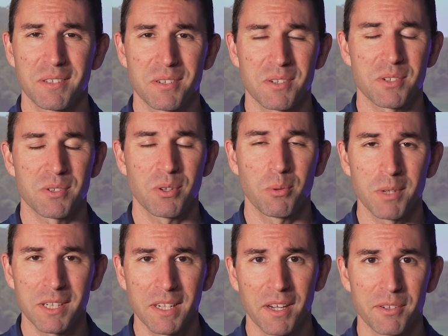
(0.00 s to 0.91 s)
there's so
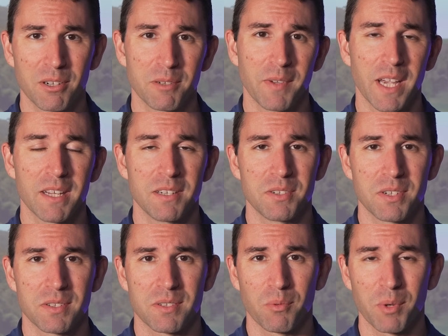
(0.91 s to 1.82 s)
many other
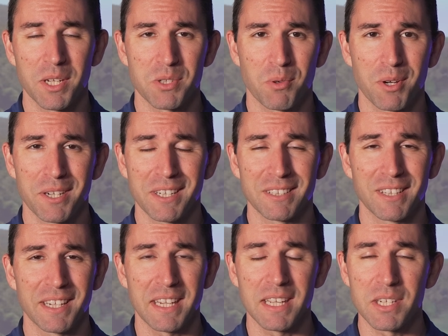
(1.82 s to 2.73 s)
advantages to weight training
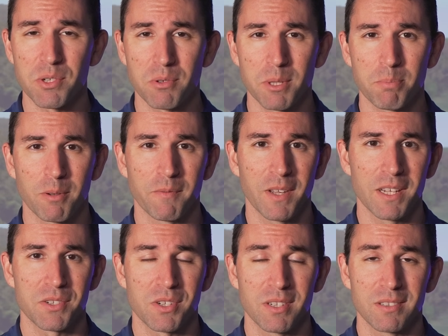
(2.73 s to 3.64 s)
like injury
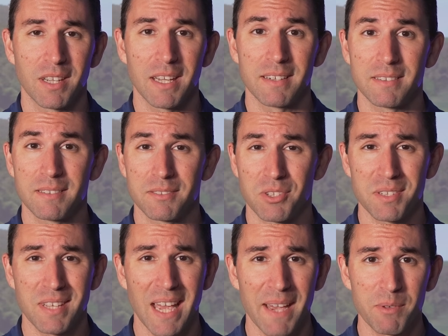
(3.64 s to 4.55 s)
prevention and
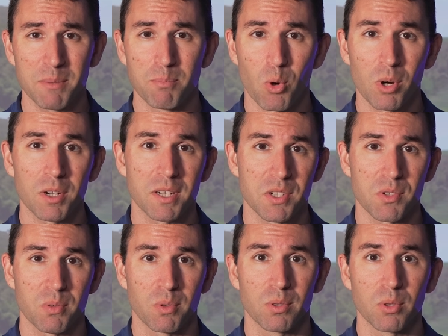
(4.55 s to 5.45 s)
just having more
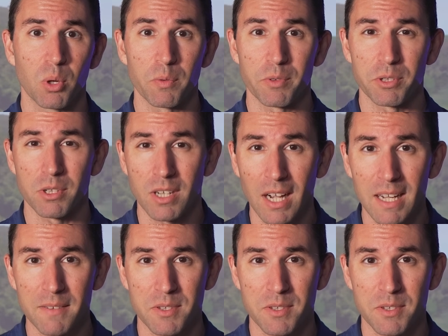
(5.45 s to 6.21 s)
control over your golf